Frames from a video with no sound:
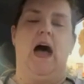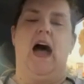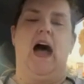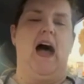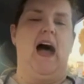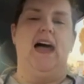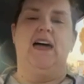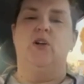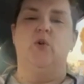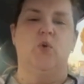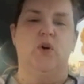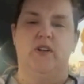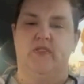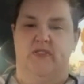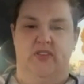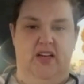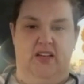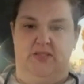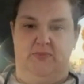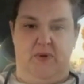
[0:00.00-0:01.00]
I don't want to
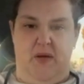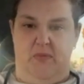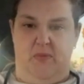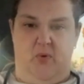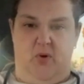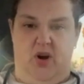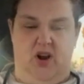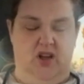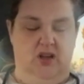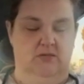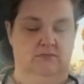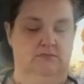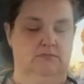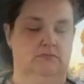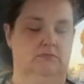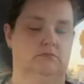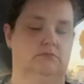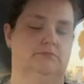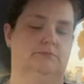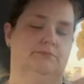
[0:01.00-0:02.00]
fill out the paperwork.
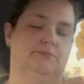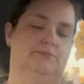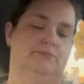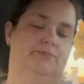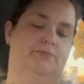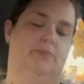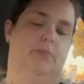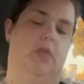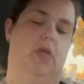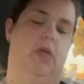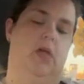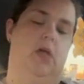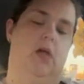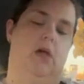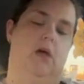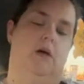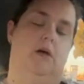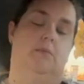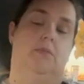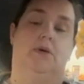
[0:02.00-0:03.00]

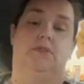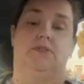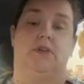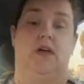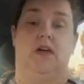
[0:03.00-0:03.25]
Plus,